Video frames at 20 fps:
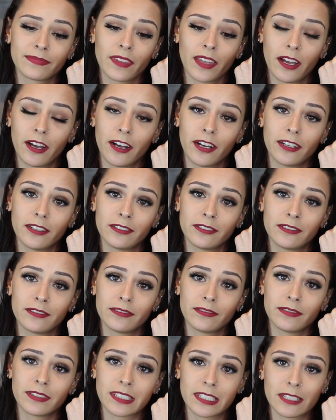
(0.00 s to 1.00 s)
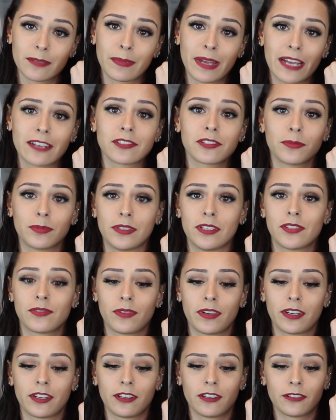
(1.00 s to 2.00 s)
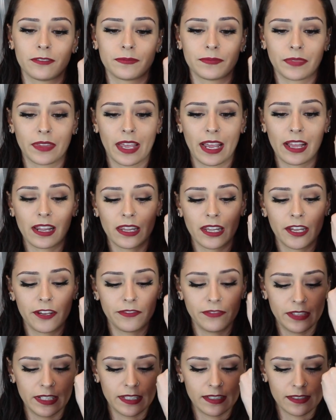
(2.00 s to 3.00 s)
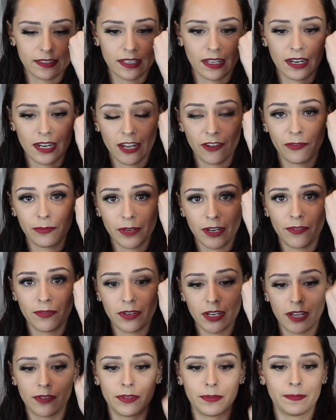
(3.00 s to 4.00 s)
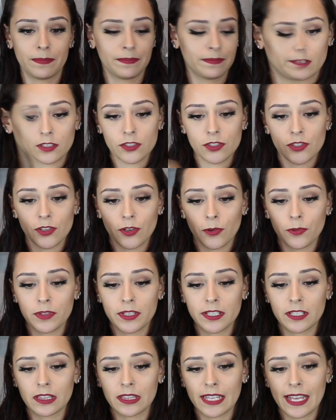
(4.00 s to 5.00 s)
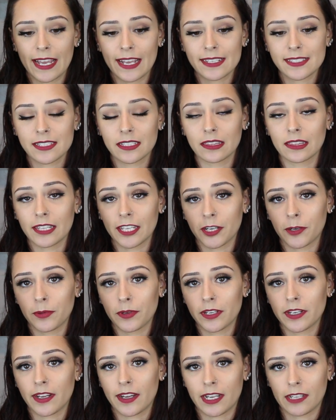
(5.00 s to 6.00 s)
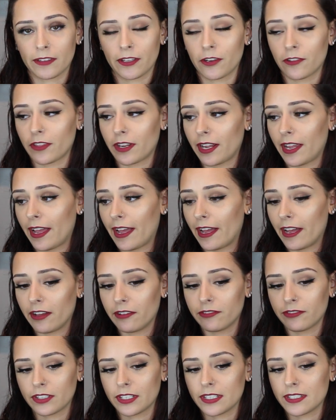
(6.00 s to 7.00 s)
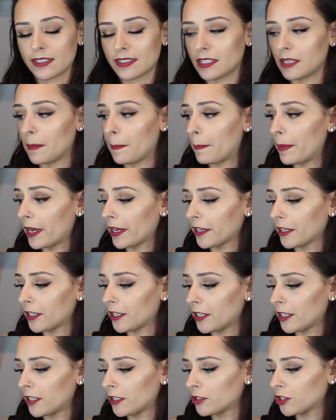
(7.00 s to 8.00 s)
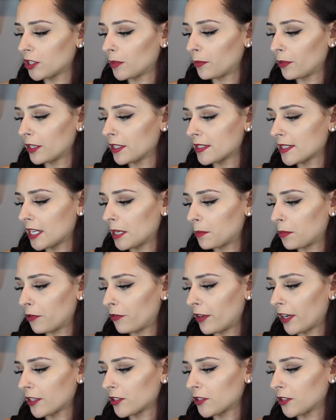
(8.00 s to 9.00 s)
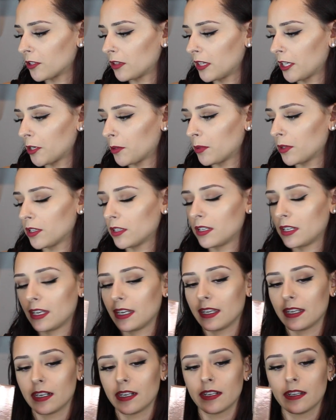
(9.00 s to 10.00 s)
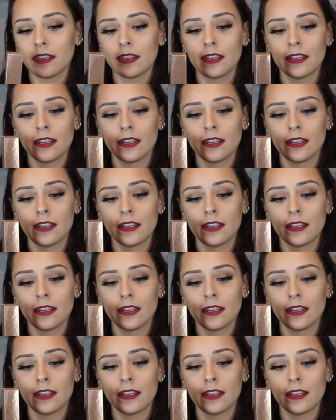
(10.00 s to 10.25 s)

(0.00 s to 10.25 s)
Huh. This is a masterpiece right here. I love these. Love them, love them, love them. So the last liquid highlighter that I have is the BECCA Shimmering Skin Perfector Liquid in